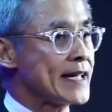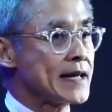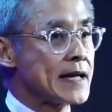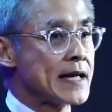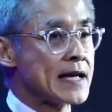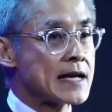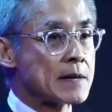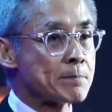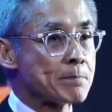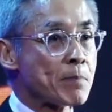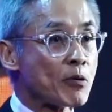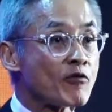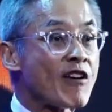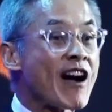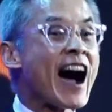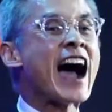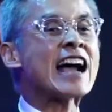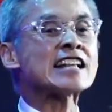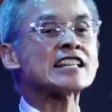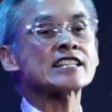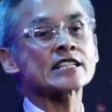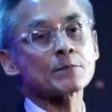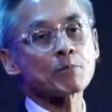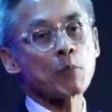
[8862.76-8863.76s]
provide
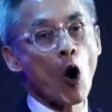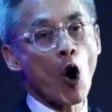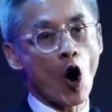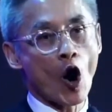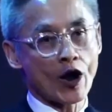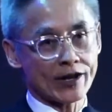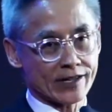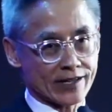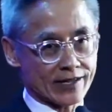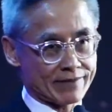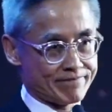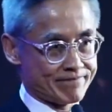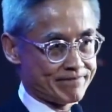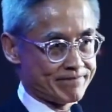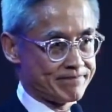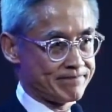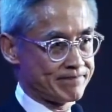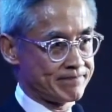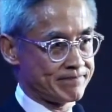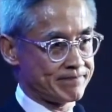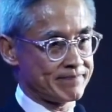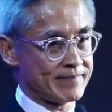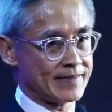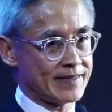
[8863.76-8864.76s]
support,
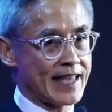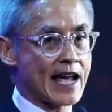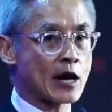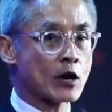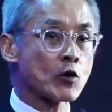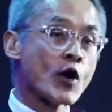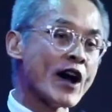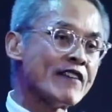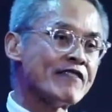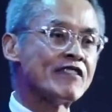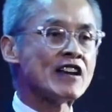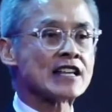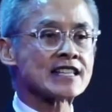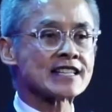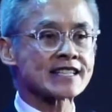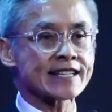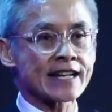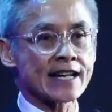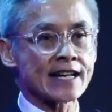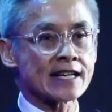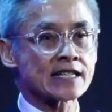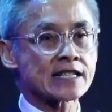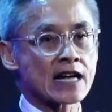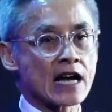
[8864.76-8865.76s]
equivalency
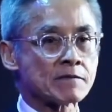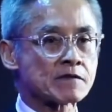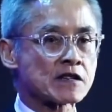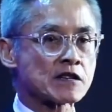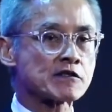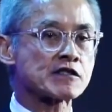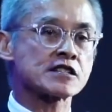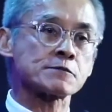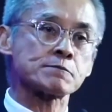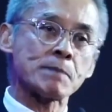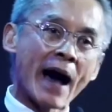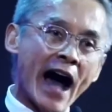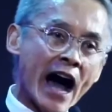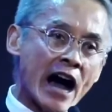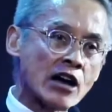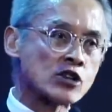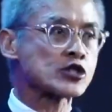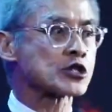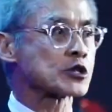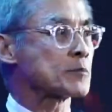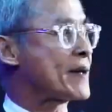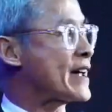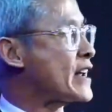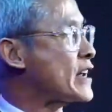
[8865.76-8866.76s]
in terms of
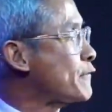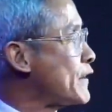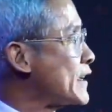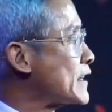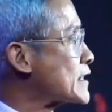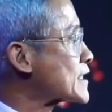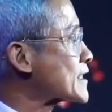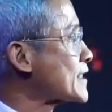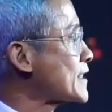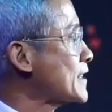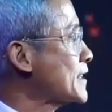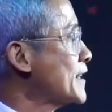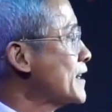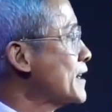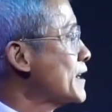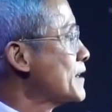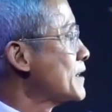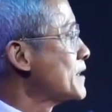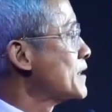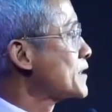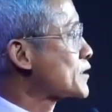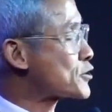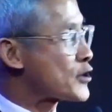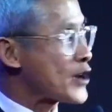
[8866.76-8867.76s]
spousal benefits
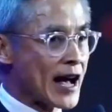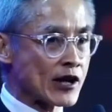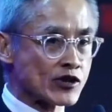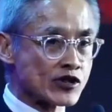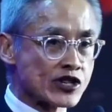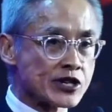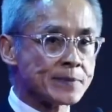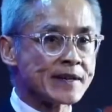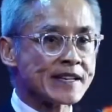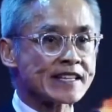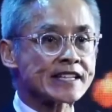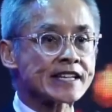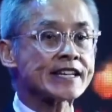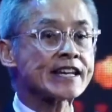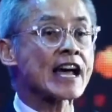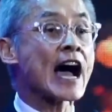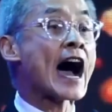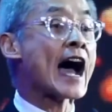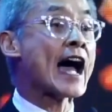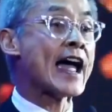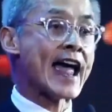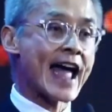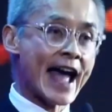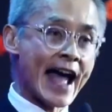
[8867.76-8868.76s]
to
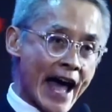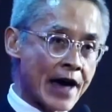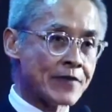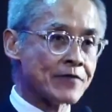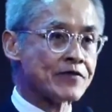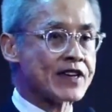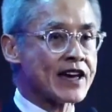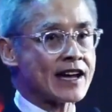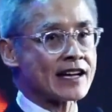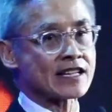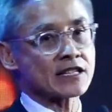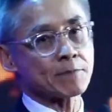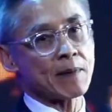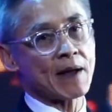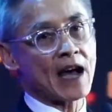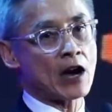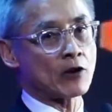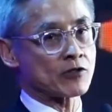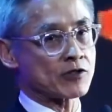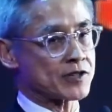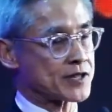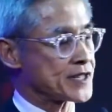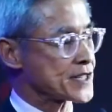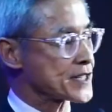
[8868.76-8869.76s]
LGBTI and their
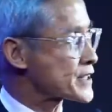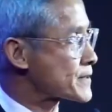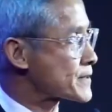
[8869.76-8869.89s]
spouses.